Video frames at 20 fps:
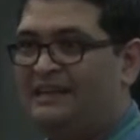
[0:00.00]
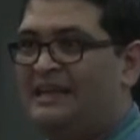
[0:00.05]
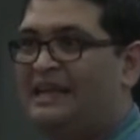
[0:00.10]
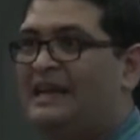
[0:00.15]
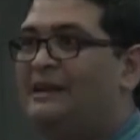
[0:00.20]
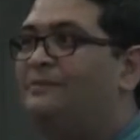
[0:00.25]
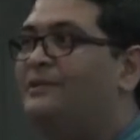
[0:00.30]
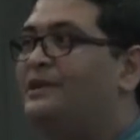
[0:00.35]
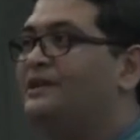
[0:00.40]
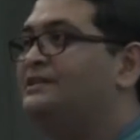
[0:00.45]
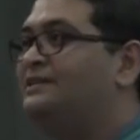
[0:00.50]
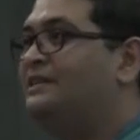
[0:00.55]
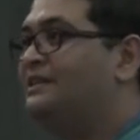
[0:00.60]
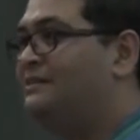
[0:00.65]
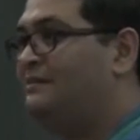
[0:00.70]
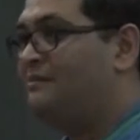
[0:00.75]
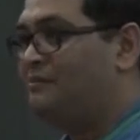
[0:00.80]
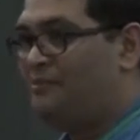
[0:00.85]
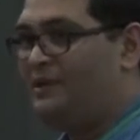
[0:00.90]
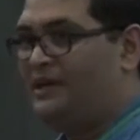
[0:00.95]
it brings
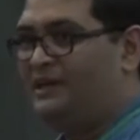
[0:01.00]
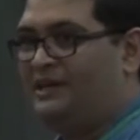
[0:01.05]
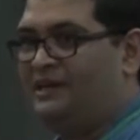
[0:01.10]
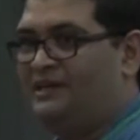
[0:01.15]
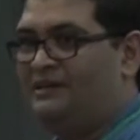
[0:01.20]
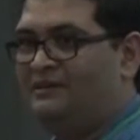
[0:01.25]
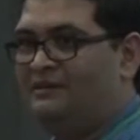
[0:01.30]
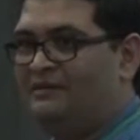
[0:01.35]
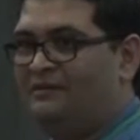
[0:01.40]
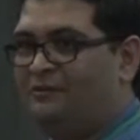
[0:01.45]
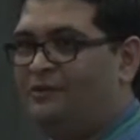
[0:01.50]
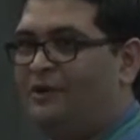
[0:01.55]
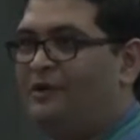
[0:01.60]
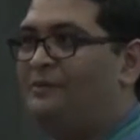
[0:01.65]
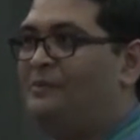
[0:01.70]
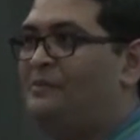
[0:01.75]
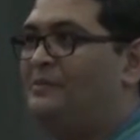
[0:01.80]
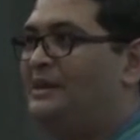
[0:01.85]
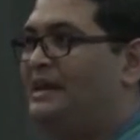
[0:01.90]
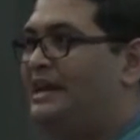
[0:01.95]
in money
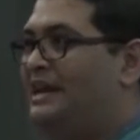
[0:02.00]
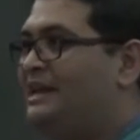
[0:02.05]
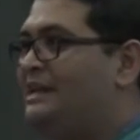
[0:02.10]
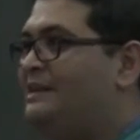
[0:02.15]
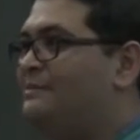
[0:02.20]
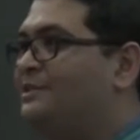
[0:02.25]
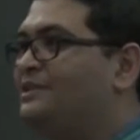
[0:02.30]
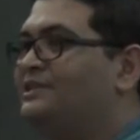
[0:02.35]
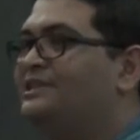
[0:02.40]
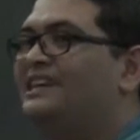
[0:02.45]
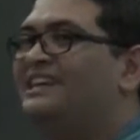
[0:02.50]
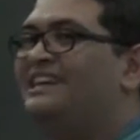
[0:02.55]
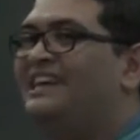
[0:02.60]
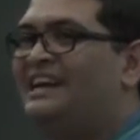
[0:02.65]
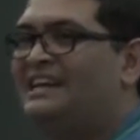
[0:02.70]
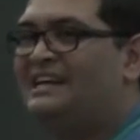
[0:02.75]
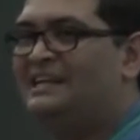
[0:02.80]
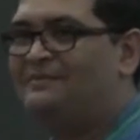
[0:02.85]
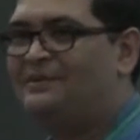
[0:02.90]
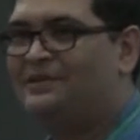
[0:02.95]
from 80%,
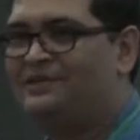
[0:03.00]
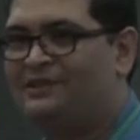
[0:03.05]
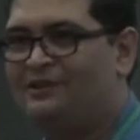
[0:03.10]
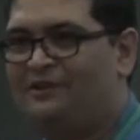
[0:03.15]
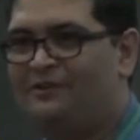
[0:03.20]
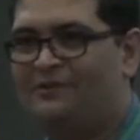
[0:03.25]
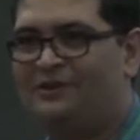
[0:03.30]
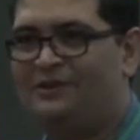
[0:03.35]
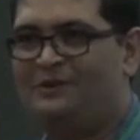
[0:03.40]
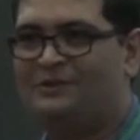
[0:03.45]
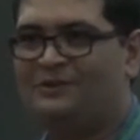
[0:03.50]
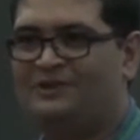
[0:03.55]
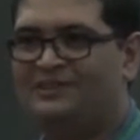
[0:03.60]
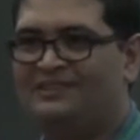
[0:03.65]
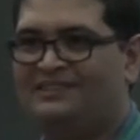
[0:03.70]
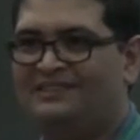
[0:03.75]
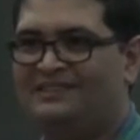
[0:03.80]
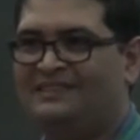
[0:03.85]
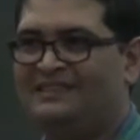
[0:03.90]
90% of the users.